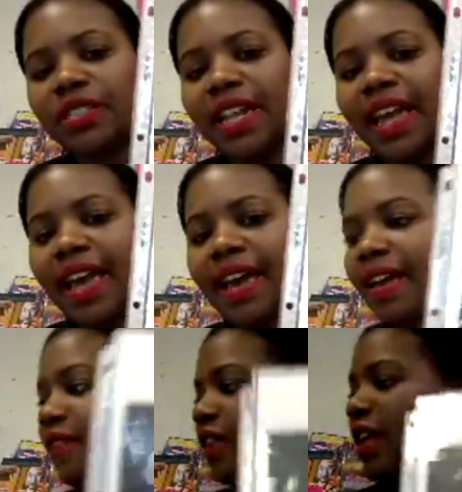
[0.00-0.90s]
that I
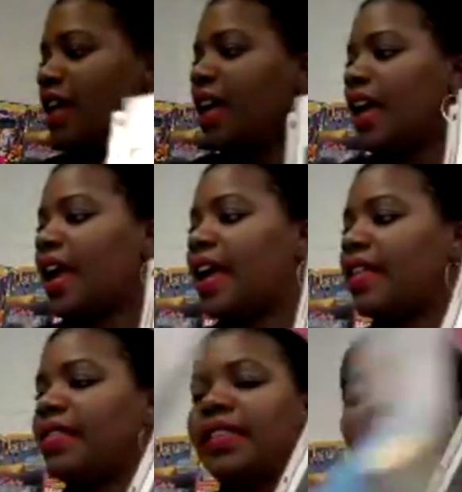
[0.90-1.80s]
have.
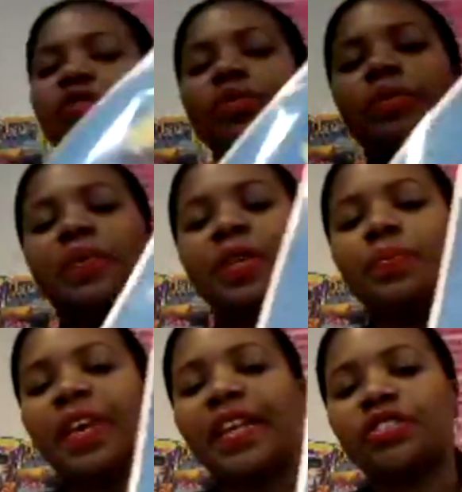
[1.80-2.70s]
And these would be
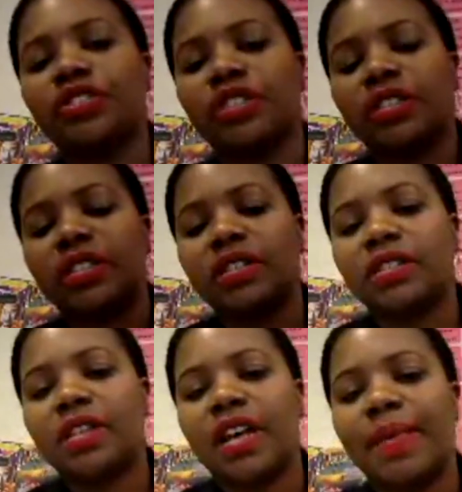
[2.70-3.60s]
pictures.
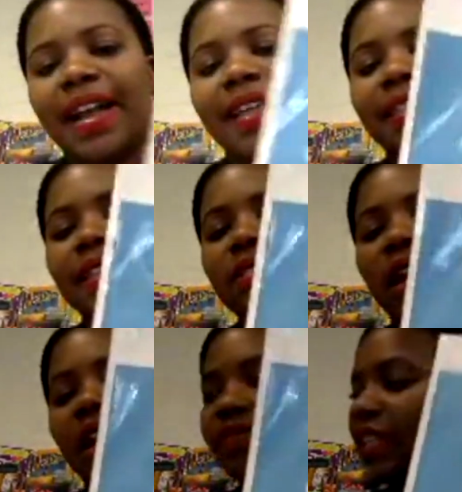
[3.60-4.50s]
I got these
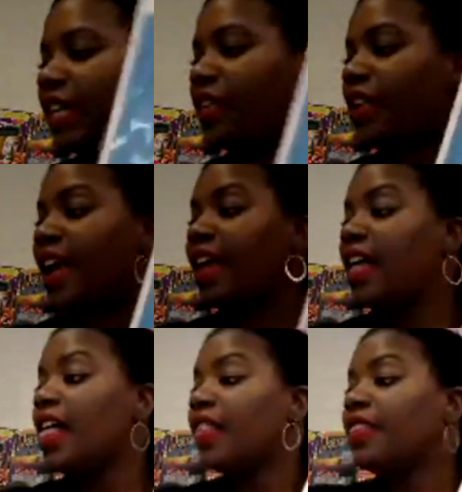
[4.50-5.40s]
off the internet.
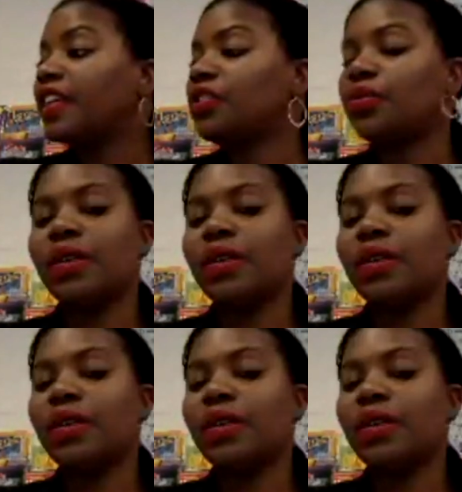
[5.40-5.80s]
This one,